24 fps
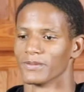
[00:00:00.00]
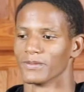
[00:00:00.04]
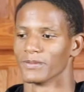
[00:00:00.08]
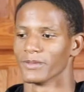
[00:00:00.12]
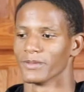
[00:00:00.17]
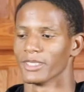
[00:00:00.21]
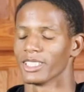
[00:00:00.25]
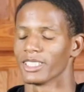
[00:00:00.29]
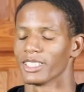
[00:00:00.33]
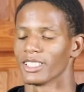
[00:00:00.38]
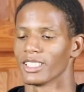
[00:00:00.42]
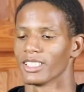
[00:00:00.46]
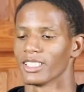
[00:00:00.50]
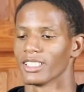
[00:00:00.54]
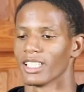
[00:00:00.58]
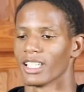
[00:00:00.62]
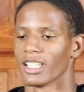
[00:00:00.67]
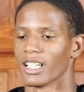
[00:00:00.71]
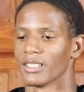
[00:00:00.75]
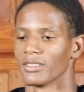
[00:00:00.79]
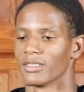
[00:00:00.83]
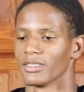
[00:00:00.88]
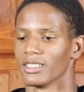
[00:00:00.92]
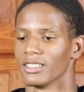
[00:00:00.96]
One thing
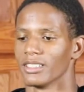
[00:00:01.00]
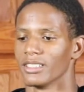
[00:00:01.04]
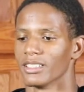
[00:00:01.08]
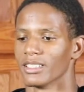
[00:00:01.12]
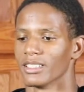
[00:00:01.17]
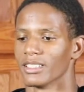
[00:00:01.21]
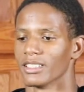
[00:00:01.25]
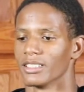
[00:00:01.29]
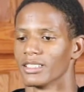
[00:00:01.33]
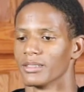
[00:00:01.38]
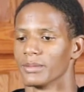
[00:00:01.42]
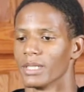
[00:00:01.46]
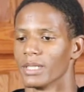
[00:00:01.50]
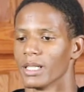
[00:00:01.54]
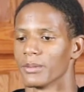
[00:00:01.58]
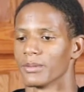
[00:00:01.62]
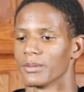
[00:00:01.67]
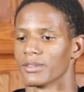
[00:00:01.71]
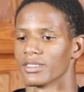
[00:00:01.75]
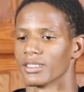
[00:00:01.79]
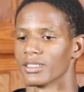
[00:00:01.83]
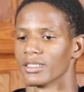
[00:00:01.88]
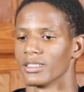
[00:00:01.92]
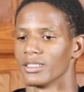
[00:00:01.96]
that I really learned in
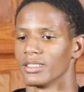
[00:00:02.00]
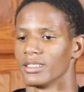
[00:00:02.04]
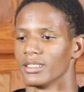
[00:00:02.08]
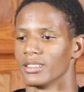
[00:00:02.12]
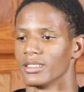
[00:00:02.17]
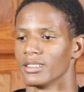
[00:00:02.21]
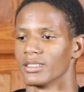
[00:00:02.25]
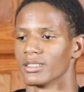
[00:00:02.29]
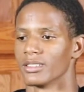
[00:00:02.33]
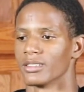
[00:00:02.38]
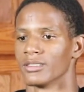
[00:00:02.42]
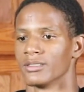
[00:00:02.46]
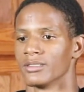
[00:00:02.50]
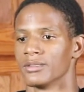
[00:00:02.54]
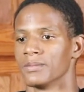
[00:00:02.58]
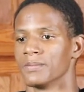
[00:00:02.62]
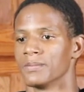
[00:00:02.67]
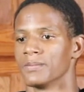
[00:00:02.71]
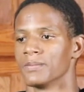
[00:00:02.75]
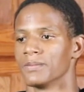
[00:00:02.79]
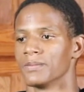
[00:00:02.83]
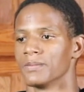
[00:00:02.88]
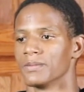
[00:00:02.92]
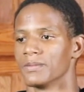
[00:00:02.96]
Bible study is
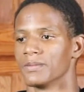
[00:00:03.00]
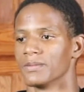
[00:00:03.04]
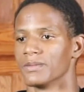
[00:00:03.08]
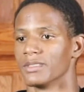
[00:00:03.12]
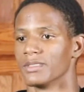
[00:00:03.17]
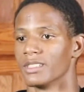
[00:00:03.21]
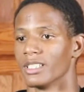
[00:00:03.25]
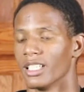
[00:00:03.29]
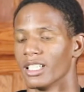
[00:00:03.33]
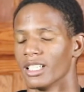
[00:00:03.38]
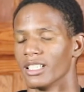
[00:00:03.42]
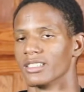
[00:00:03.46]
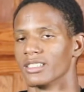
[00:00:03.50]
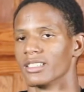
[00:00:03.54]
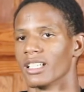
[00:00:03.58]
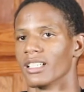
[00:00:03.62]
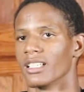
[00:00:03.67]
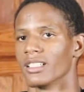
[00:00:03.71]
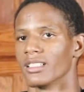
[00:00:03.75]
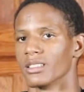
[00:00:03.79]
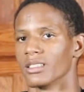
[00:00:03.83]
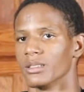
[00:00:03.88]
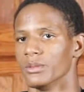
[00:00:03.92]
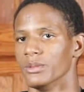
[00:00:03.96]
how
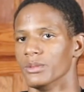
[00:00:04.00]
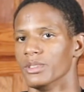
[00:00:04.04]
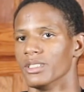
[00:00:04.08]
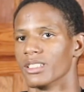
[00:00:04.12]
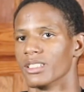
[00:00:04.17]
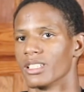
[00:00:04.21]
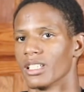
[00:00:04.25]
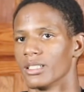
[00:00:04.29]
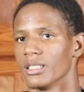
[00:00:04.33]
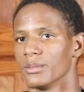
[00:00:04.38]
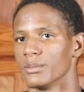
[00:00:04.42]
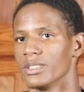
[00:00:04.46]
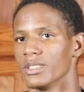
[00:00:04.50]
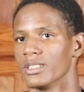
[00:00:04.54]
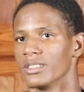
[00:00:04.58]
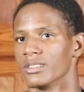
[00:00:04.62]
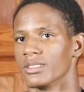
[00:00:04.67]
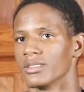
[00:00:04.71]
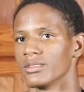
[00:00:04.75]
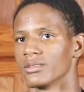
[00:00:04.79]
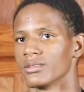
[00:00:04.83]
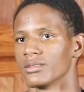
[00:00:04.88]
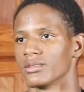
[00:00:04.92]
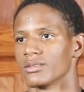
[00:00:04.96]
to communicate
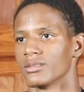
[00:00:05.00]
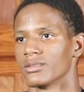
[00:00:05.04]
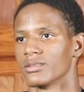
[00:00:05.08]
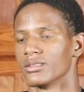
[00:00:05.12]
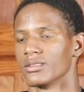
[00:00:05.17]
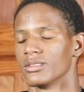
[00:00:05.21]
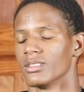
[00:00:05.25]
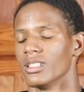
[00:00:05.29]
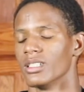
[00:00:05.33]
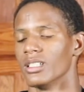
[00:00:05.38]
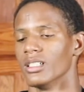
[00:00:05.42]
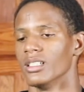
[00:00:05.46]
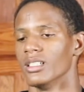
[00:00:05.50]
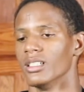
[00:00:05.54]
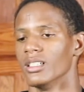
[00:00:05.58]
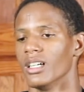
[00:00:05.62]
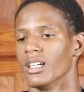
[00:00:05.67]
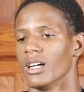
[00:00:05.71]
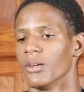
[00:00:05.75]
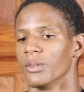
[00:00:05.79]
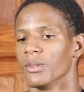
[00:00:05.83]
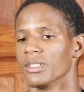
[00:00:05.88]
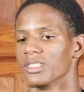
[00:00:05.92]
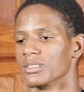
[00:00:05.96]
better.
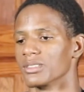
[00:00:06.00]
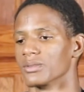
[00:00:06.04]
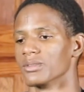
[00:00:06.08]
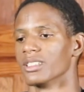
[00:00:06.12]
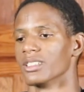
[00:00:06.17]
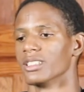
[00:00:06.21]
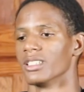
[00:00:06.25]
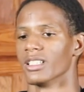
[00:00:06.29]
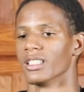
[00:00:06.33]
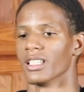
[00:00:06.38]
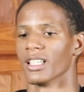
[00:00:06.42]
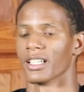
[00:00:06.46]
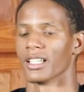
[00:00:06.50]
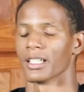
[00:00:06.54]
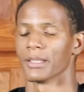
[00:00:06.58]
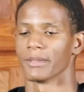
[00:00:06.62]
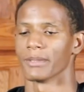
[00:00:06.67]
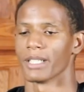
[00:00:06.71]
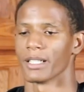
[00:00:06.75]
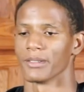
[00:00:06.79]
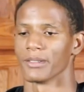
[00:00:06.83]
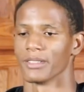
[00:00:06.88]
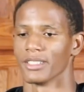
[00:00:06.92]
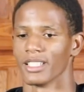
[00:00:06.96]
I'm
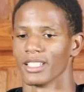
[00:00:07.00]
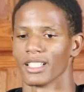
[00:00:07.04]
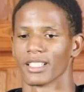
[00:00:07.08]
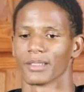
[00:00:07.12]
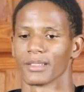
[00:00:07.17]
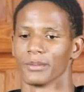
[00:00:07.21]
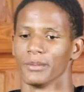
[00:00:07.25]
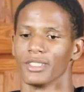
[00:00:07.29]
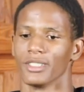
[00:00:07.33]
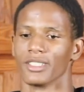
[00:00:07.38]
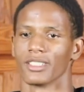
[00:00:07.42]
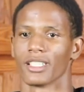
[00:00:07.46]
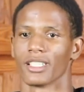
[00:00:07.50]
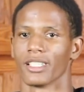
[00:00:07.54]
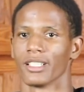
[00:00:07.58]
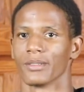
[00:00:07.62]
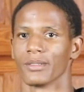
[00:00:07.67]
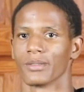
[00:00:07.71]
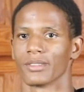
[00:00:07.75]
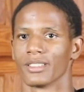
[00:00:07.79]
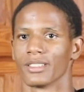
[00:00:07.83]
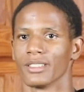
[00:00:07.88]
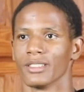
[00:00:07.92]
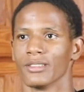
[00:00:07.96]
not really that
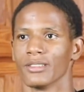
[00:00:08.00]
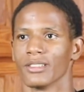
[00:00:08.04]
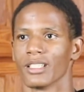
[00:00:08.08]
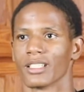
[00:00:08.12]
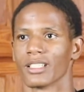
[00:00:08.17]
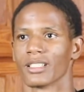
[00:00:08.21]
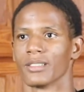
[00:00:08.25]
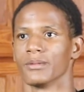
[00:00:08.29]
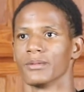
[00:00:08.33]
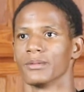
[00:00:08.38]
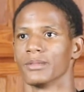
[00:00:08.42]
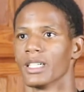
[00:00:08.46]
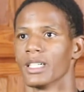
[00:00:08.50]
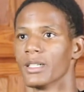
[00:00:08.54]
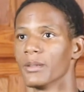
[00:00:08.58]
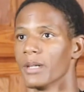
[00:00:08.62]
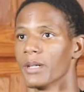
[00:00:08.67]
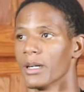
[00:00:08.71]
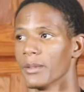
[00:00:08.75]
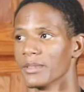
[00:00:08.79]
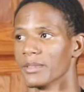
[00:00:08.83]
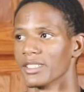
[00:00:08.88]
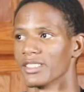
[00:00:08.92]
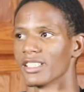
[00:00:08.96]
communicative still.
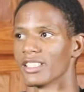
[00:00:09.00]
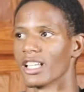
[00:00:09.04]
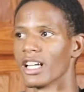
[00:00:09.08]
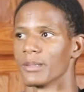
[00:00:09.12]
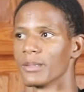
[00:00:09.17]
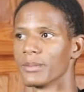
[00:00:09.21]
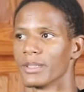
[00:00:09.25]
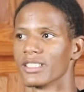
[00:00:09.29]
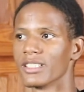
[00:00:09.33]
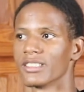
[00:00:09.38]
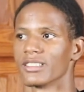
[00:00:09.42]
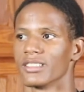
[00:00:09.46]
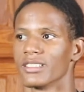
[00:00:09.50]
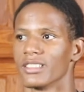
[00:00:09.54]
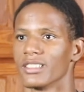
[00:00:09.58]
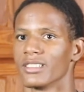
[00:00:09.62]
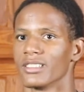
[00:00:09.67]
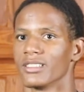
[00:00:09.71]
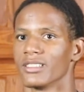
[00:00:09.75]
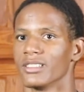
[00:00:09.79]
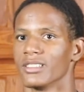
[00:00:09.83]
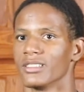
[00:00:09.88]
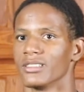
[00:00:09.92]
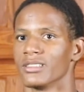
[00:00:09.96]
I'm a shy person
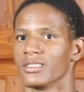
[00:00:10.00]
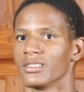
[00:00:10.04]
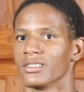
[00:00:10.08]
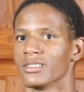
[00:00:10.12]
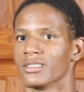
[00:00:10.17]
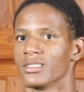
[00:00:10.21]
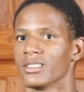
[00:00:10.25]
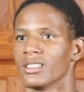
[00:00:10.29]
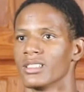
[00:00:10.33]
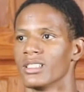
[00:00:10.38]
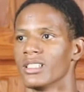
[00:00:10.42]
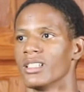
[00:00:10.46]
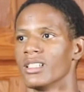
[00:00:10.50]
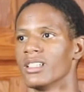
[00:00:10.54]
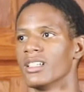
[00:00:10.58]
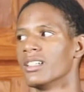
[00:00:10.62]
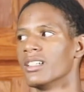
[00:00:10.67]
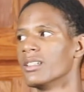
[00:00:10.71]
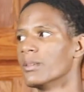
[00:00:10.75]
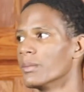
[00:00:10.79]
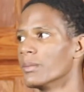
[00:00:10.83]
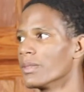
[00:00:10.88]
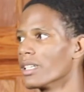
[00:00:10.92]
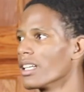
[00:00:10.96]
here and there,
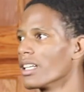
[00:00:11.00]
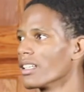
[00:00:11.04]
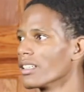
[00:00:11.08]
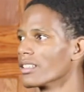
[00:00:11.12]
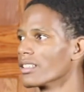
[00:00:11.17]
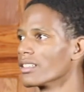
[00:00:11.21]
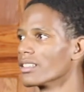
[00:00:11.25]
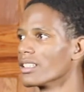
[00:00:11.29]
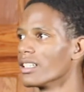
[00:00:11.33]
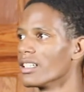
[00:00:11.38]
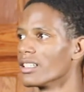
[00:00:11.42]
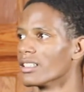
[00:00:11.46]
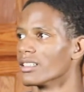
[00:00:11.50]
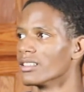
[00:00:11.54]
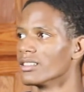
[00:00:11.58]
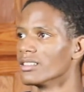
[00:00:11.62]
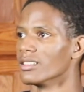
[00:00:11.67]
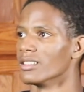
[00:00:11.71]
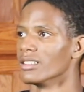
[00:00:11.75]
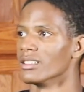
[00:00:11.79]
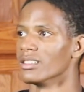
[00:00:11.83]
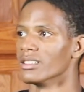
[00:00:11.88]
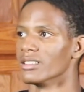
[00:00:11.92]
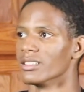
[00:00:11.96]
but I learned how
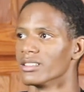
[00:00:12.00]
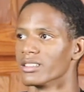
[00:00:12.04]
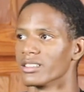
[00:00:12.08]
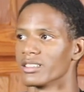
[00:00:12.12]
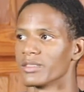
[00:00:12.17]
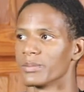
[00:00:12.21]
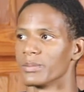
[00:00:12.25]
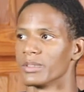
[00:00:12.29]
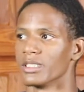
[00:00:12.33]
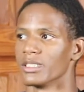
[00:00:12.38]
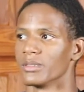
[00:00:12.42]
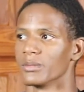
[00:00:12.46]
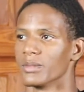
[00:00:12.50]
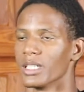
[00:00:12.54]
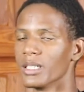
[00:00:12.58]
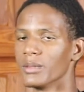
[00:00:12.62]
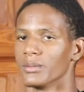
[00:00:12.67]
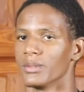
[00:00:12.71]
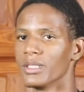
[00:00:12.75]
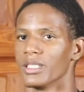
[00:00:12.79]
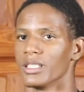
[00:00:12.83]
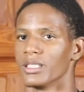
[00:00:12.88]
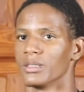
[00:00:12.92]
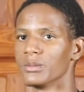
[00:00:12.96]
to speak my
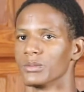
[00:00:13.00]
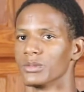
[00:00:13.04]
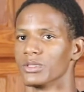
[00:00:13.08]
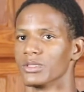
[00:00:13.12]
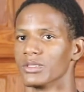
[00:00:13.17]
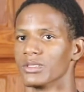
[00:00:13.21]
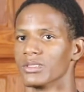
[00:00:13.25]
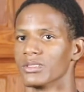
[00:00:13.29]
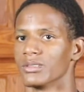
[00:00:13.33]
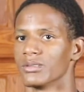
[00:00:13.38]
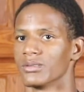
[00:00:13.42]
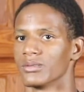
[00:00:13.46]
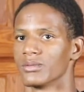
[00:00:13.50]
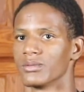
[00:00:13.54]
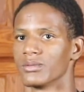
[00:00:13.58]
mind more.